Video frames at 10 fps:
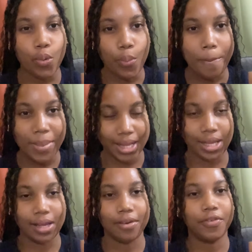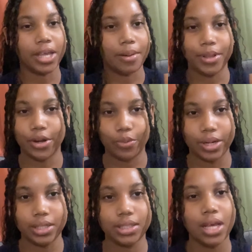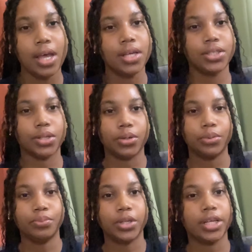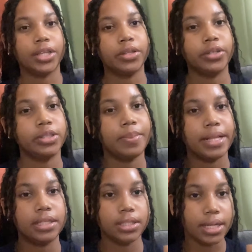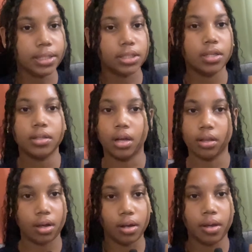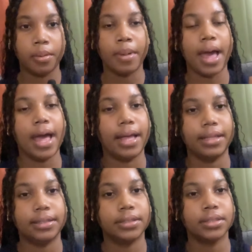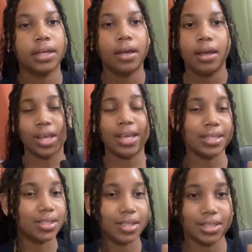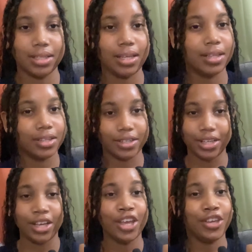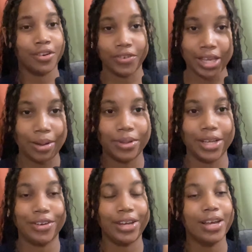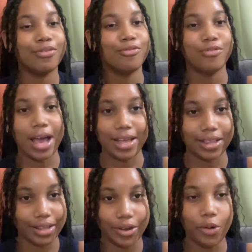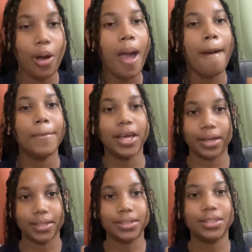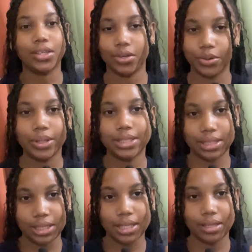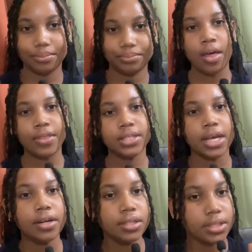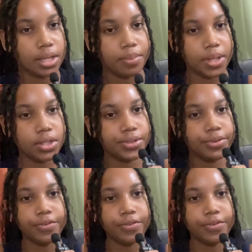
many vocabulary words. So you can download SpanishDict.com and get started in learning your vocabulary right now, because you're going to need it. The second tip is to